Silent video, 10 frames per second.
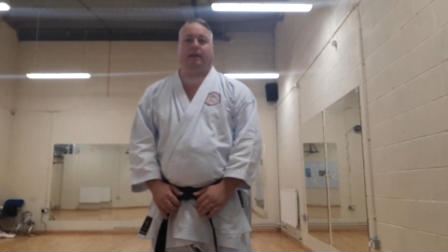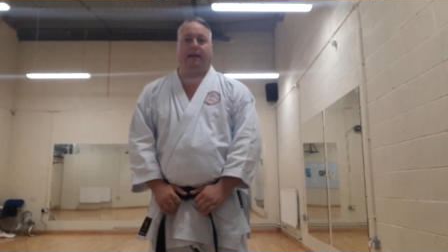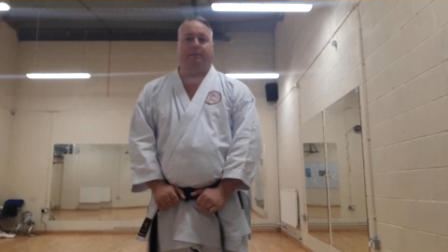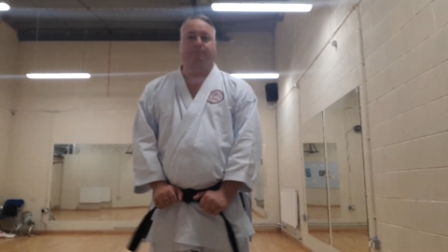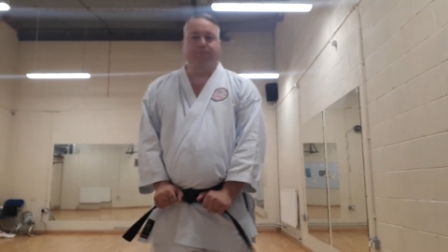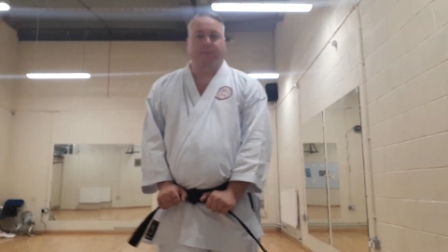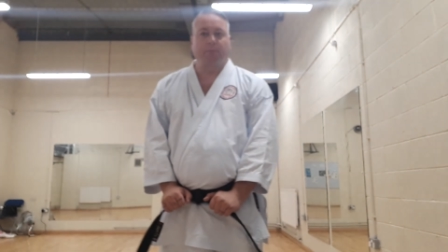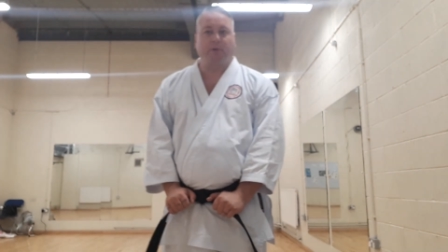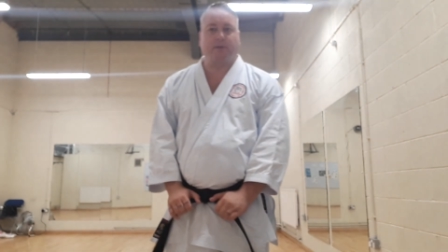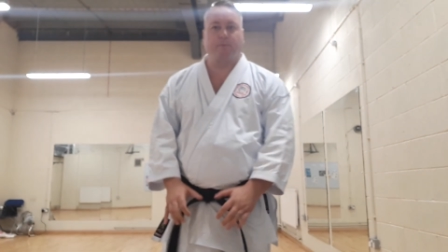
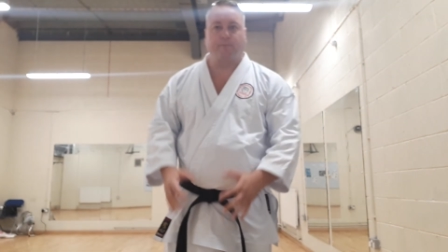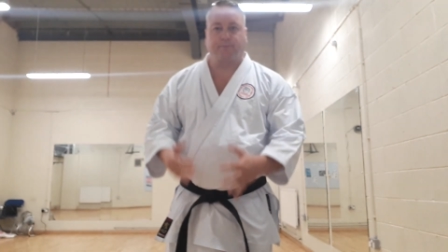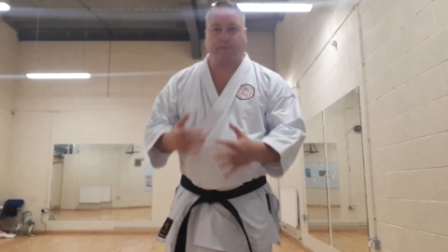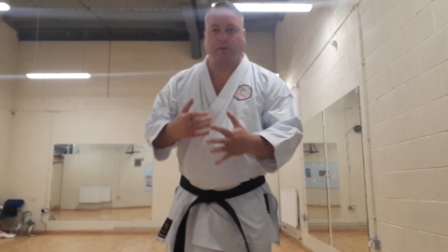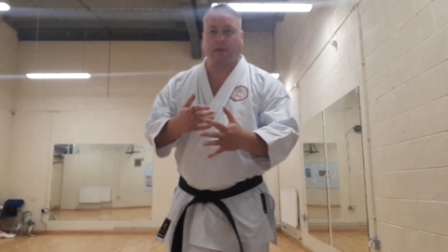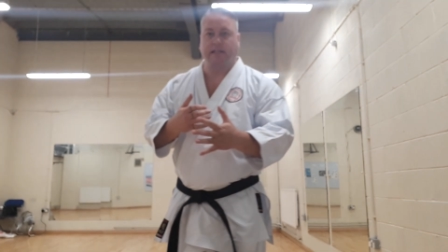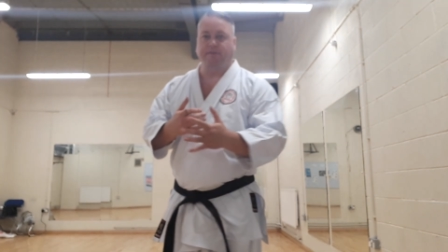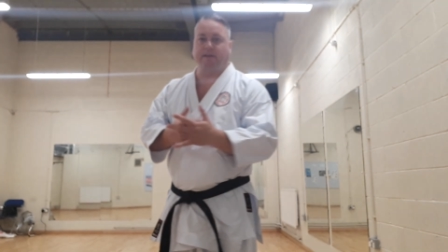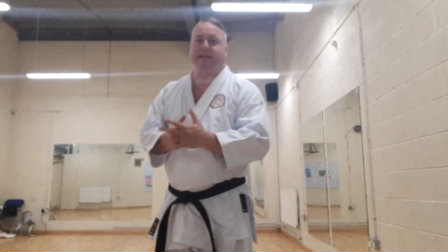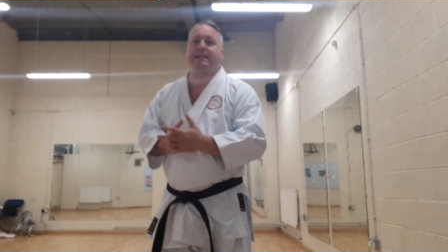But it's
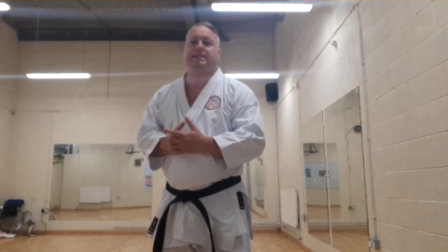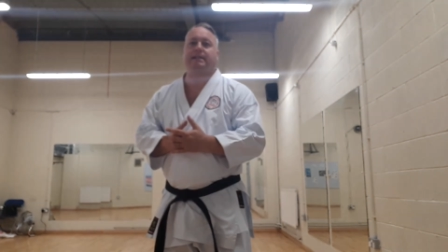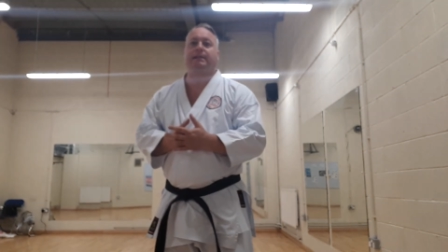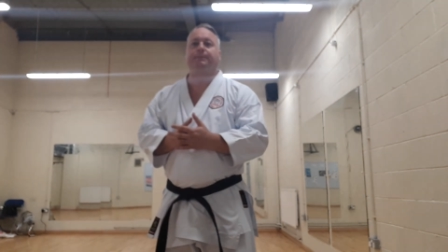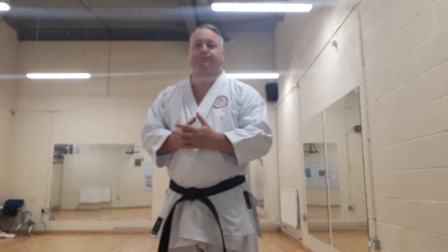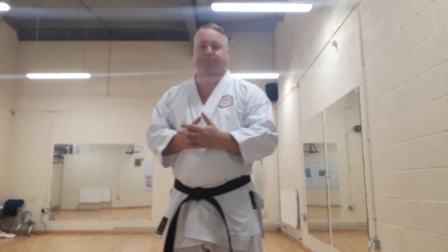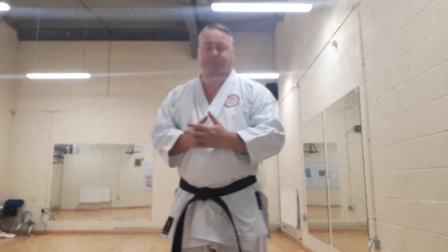very easy